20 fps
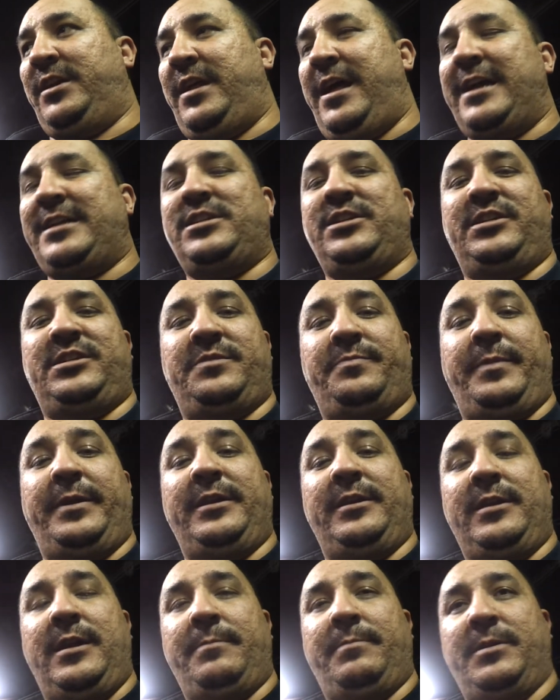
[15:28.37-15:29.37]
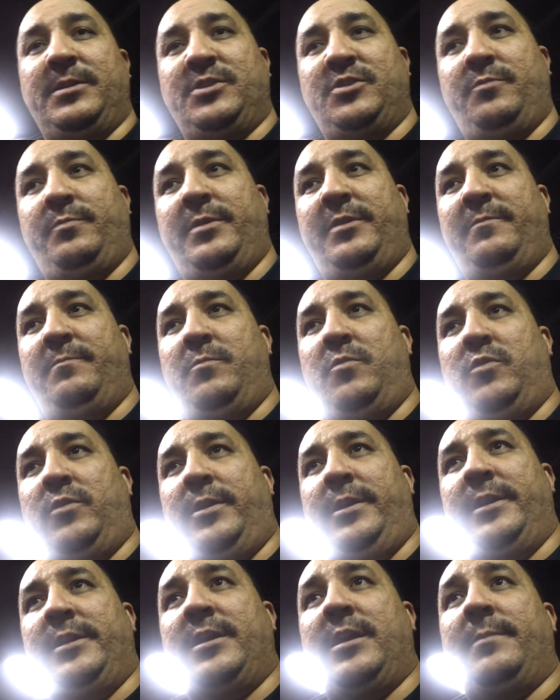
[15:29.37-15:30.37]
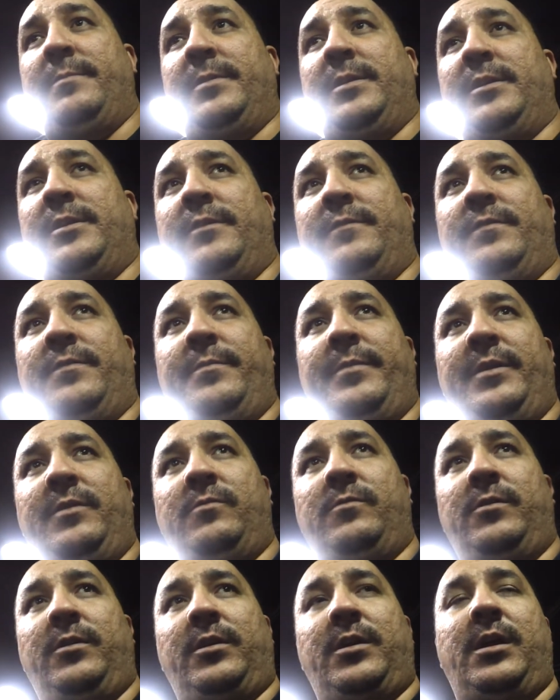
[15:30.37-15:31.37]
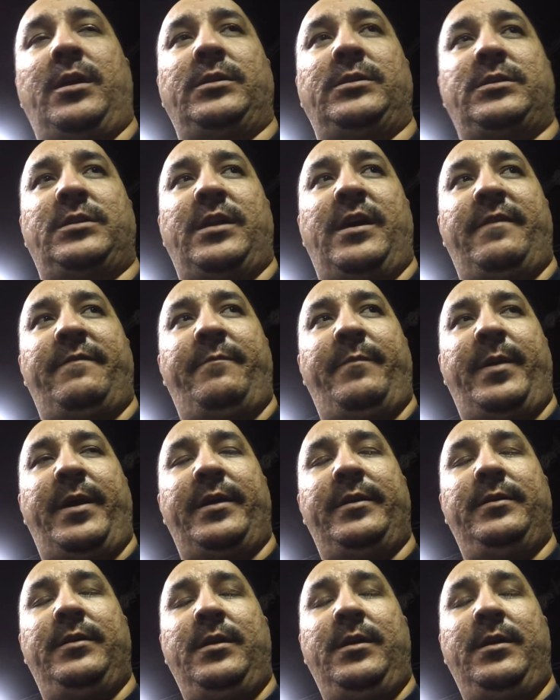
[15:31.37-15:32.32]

It'll actually speed it up because there'll be more income in here for me to work on stuff. But